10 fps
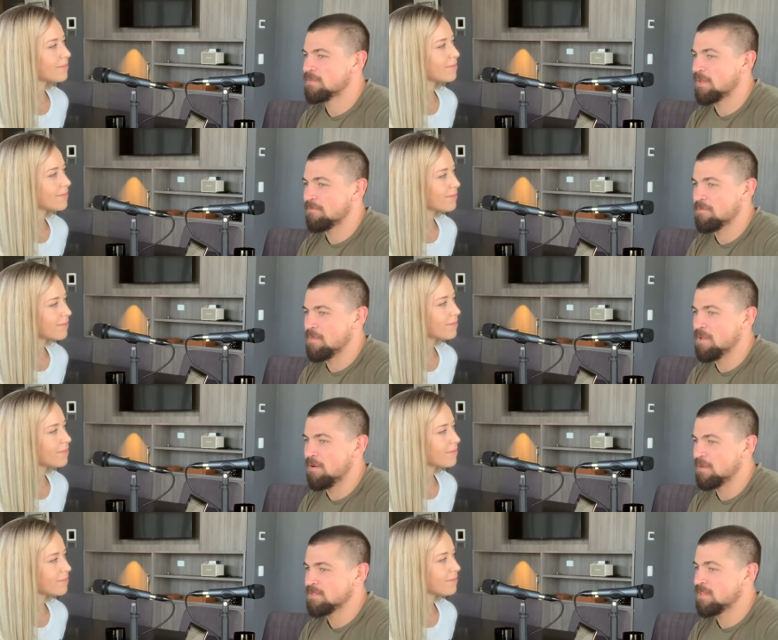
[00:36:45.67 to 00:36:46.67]
Speaker 1: like for me,
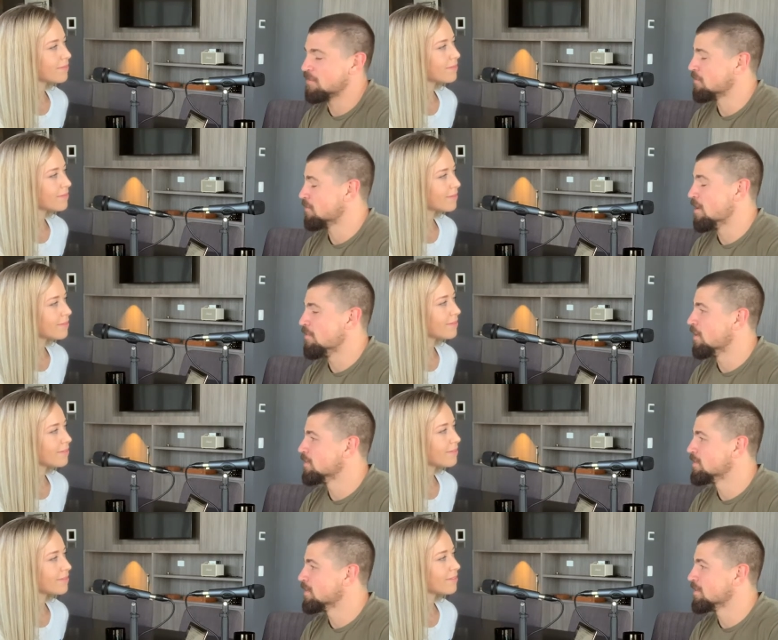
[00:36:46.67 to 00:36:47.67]
I just take forever
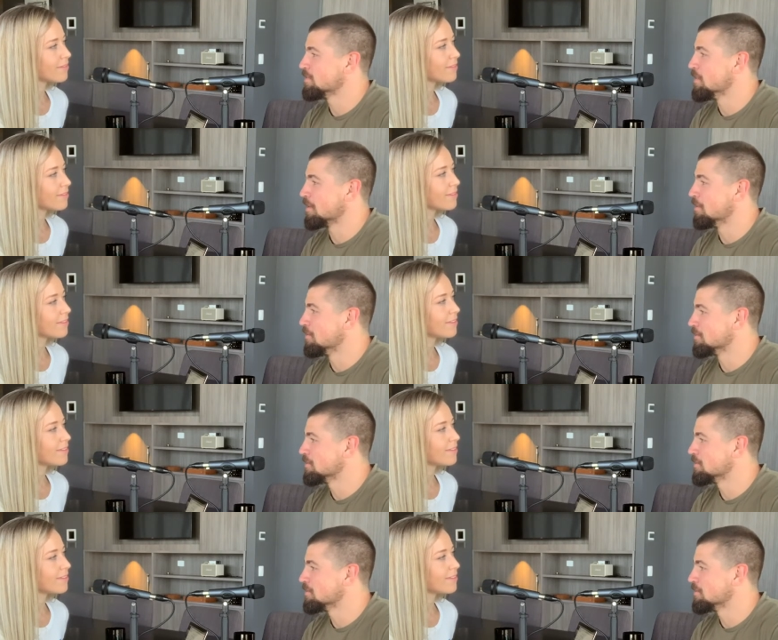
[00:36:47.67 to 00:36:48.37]
to get to my goals.